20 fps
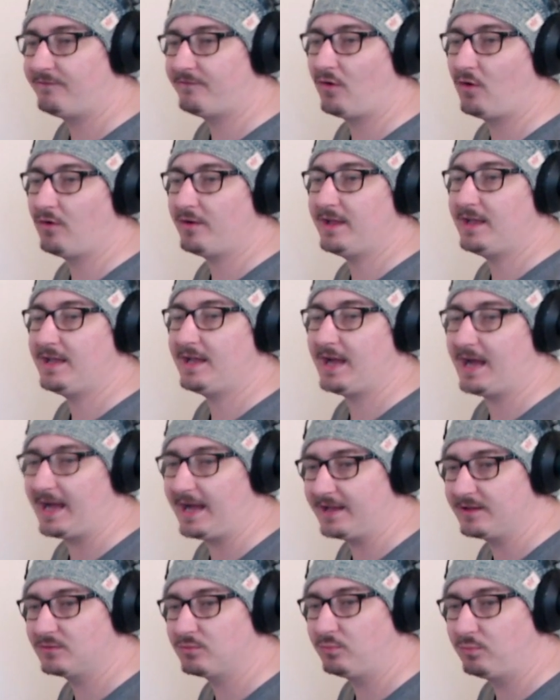Four E
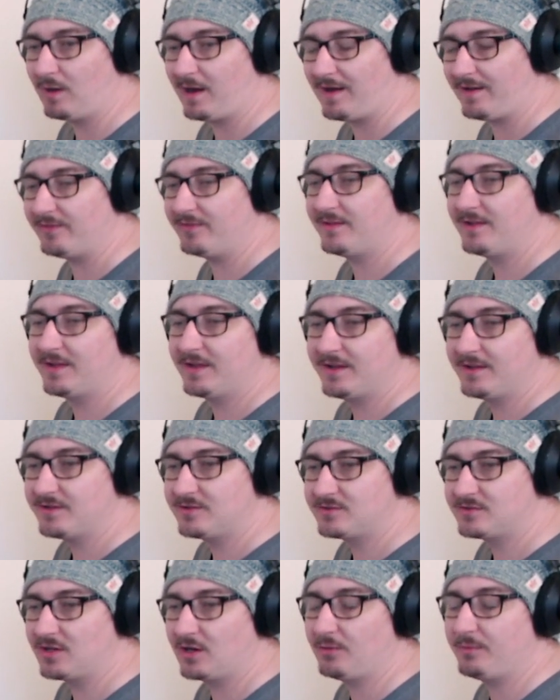and one.
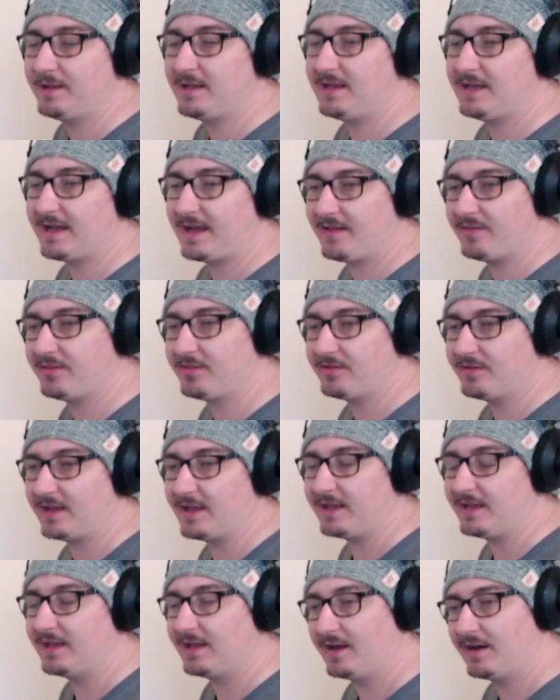Two E and
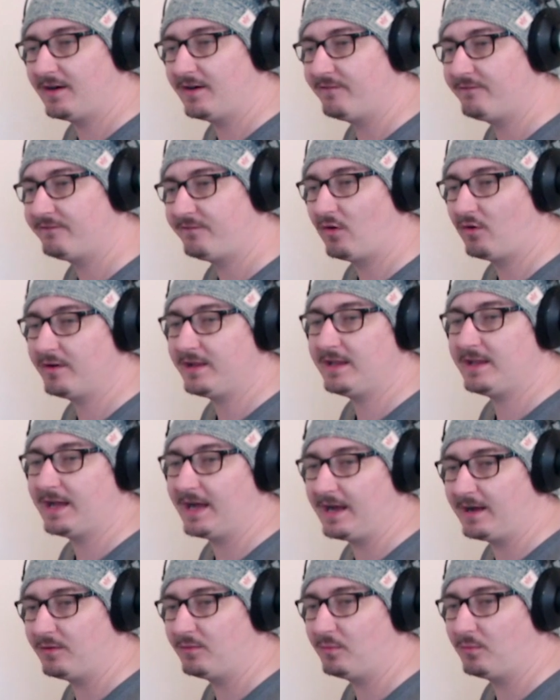three. Four E
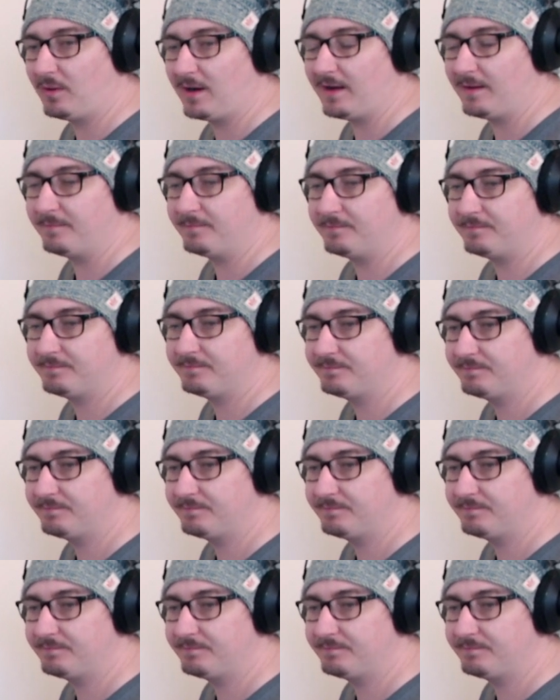and one.